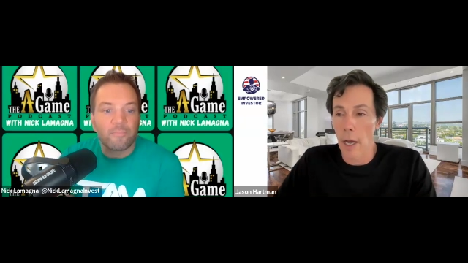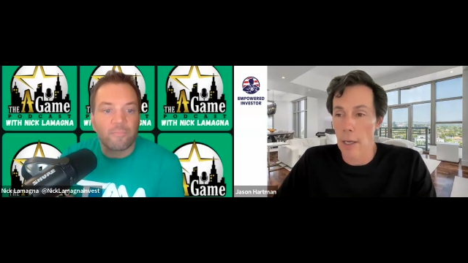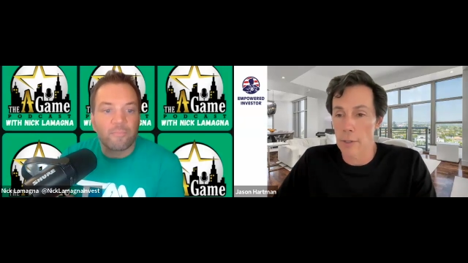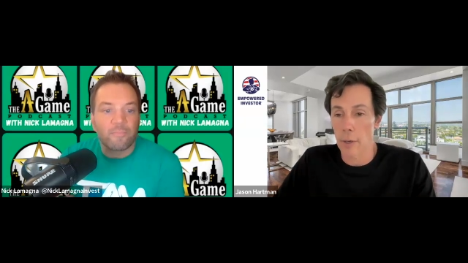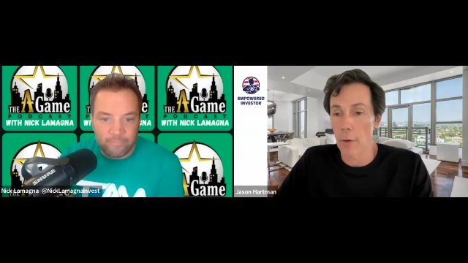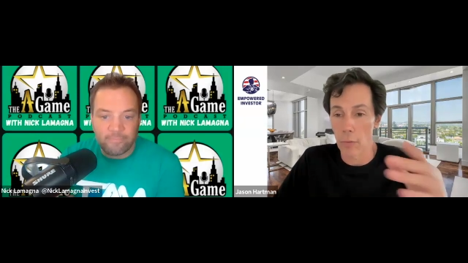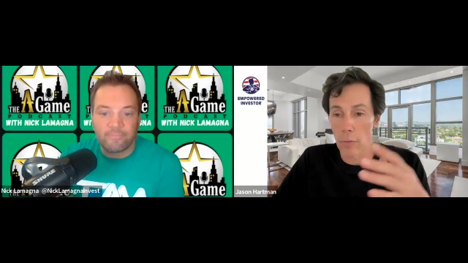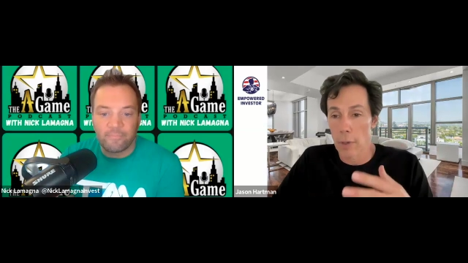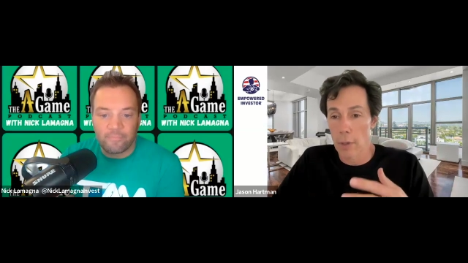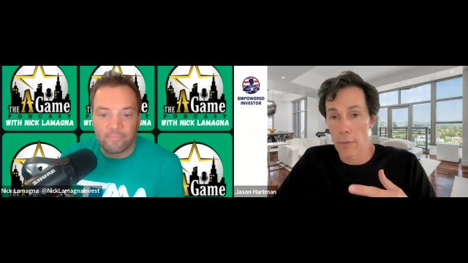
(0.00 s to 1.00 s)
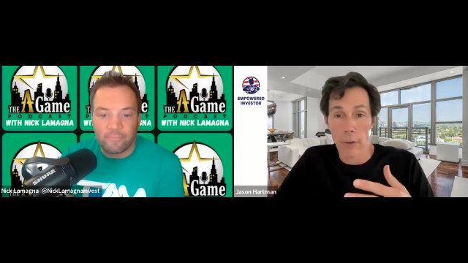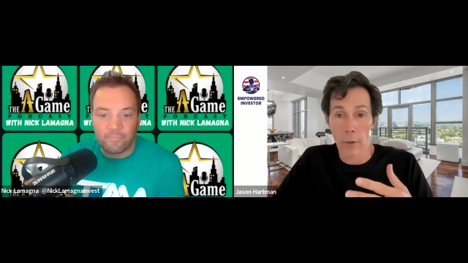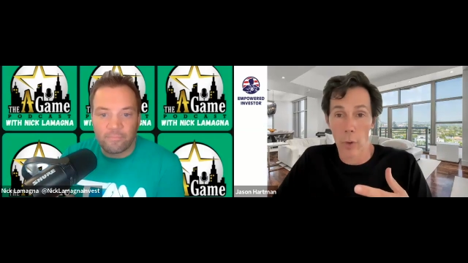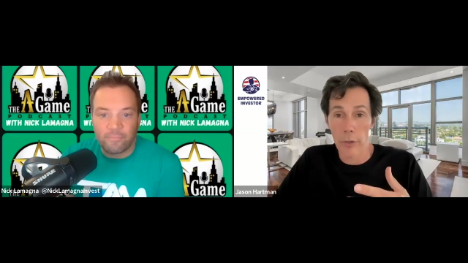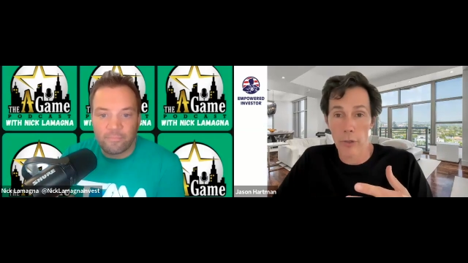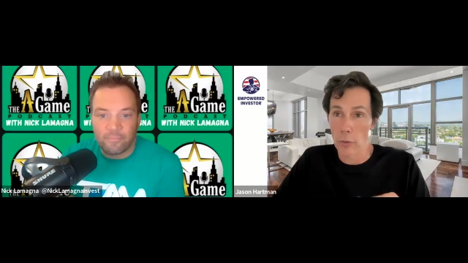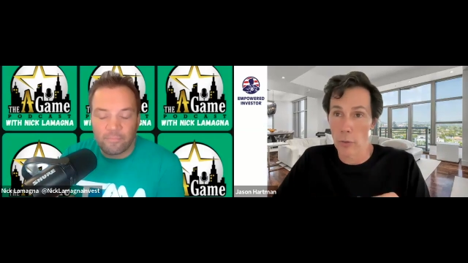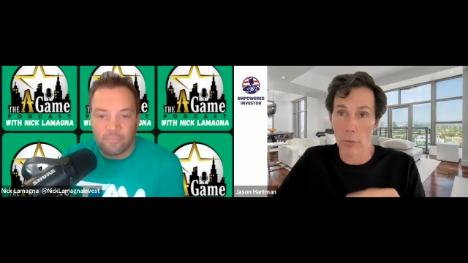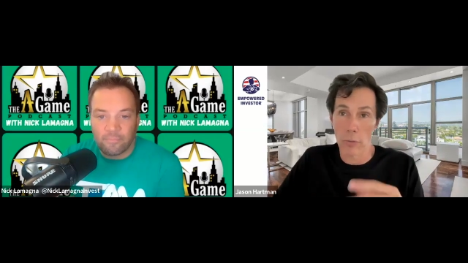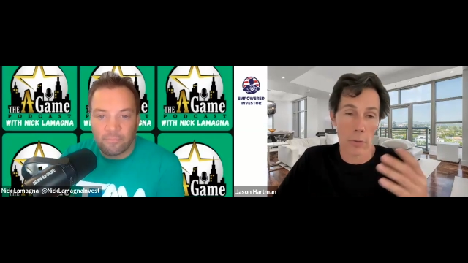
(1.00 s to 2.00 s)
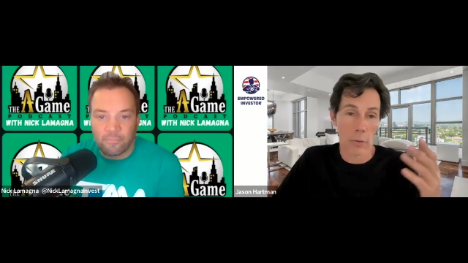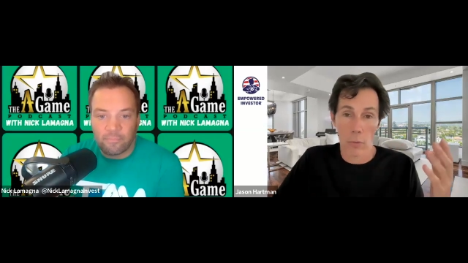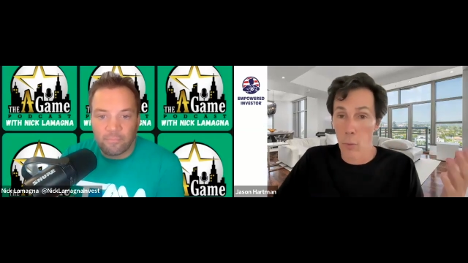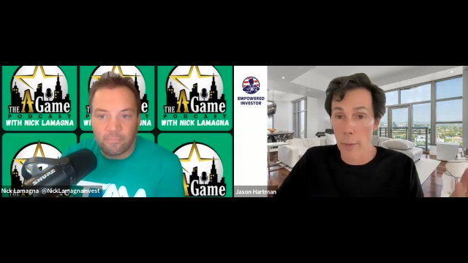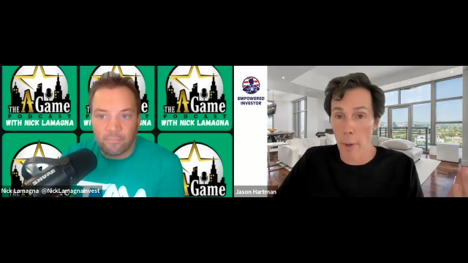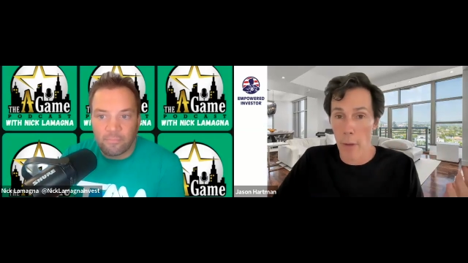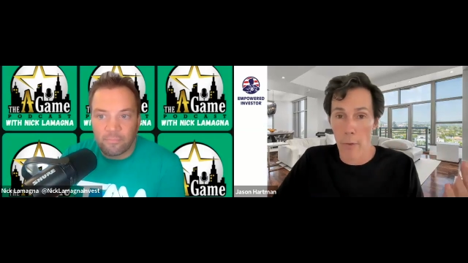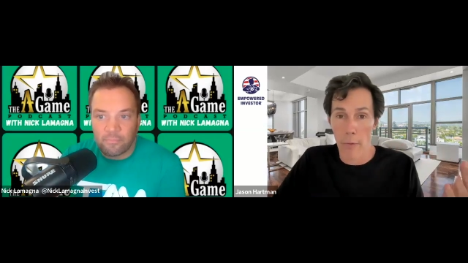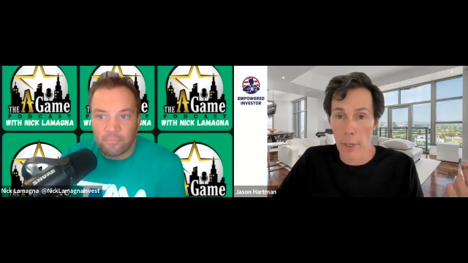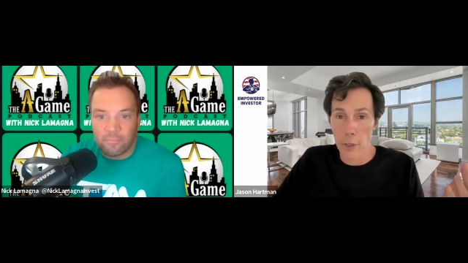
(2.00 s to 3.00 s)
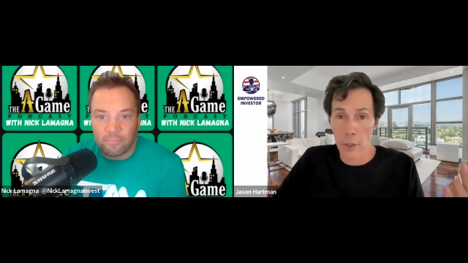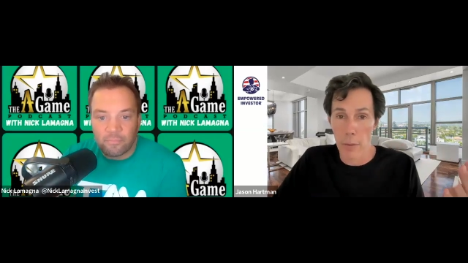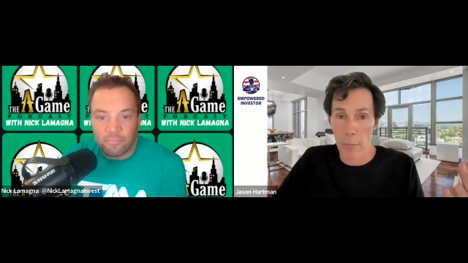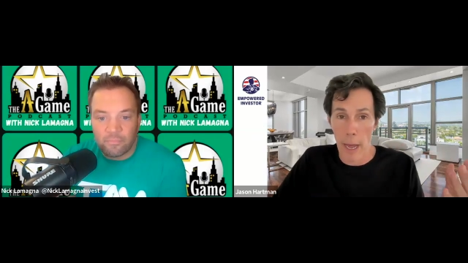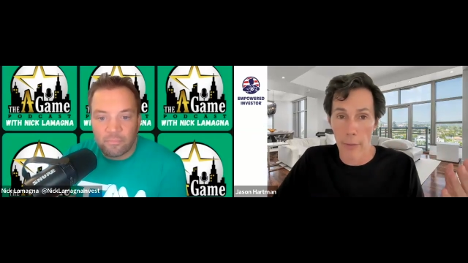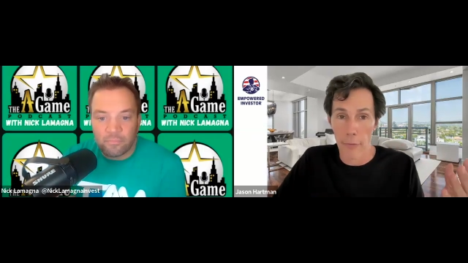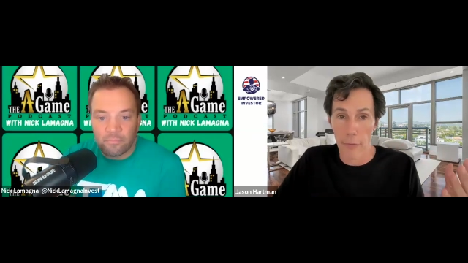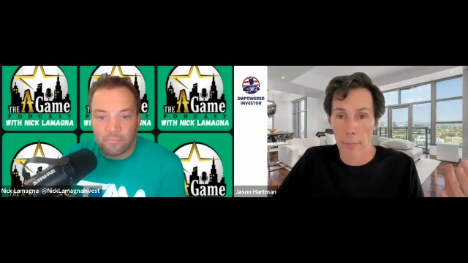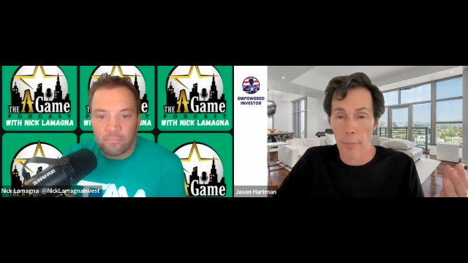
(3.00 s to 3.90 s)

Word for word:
Speaker 1: So they're going to remodel the kitchen and bathroom.